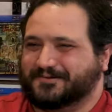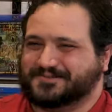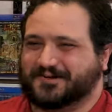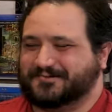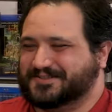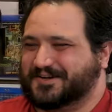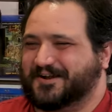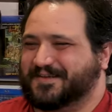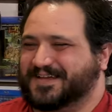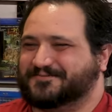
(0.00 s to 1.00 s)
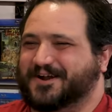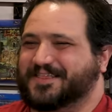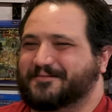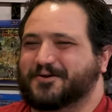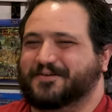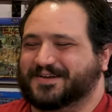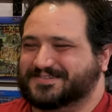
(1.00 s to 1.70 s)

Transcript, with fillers: I was joking with Sean, like it's funny in that movie.